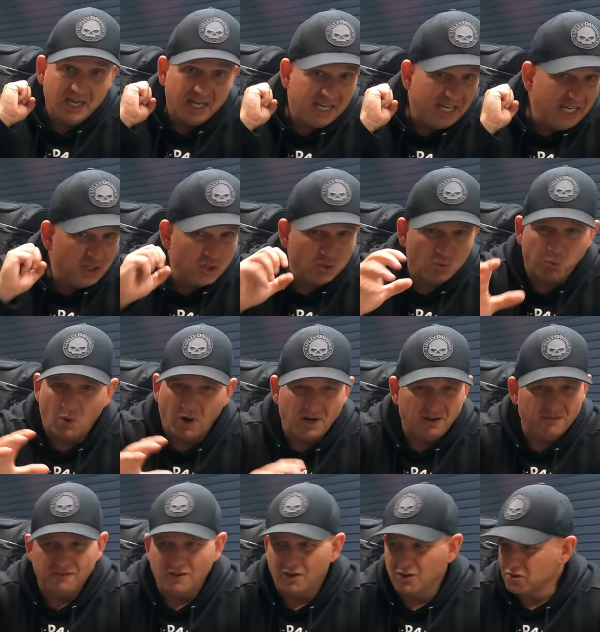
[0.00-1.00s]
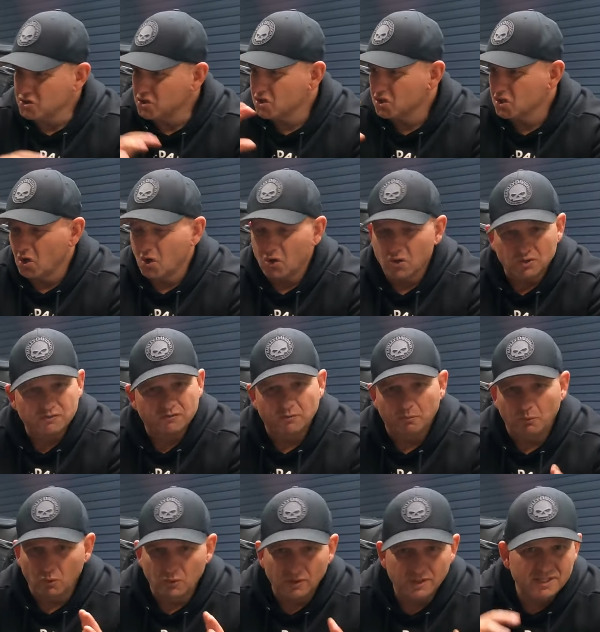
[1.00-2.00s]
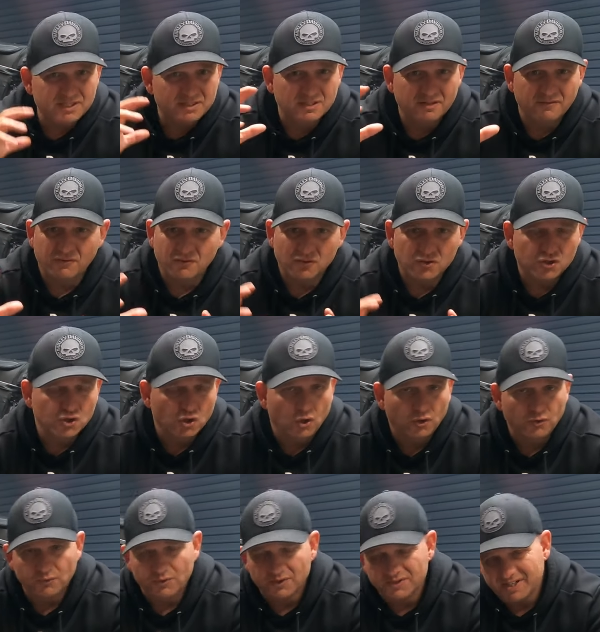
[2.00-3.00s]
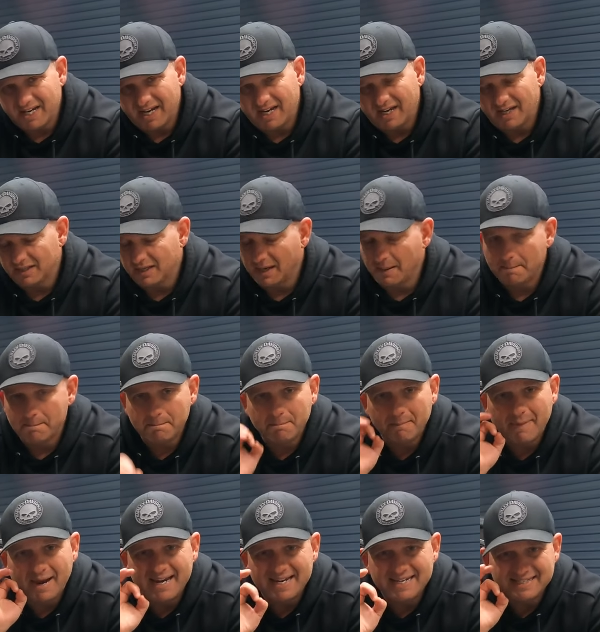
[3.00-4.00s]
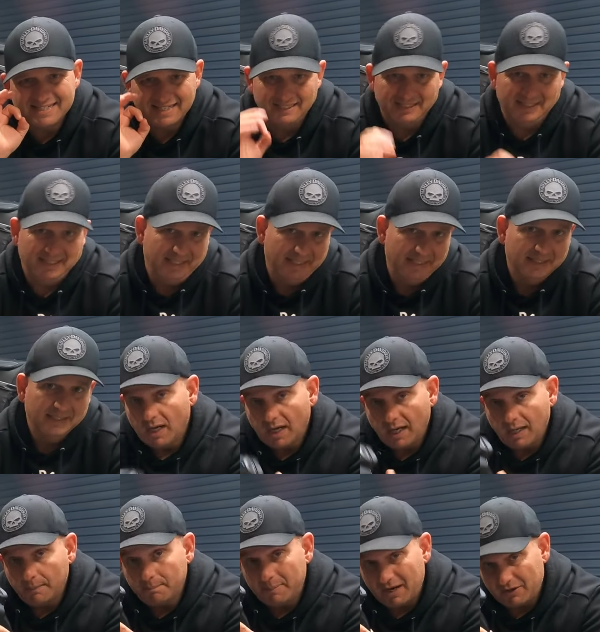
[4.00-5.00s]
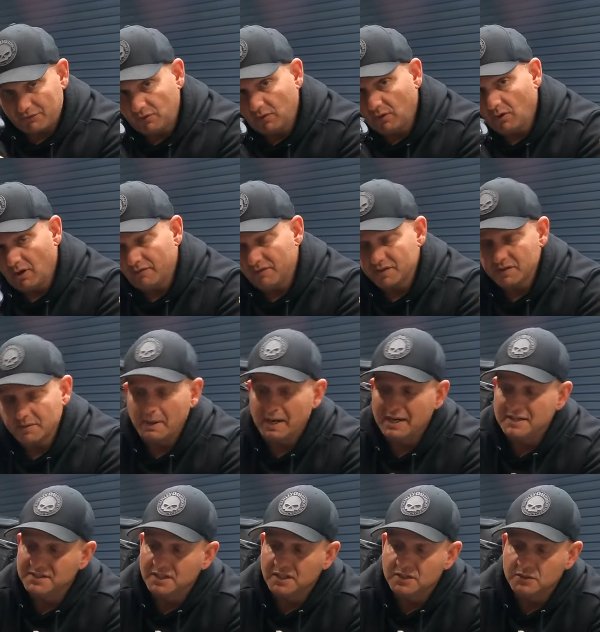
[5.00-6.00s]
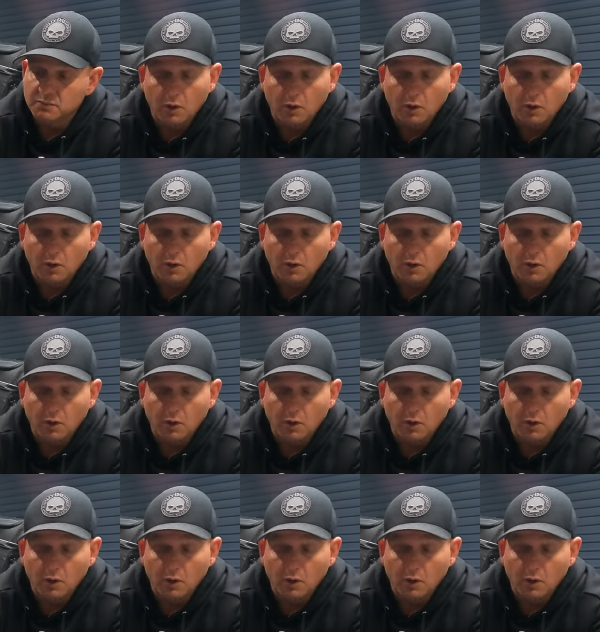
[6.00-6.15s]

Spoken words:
each one of those songs from all these different genres out amazingly. Battery life is amazing as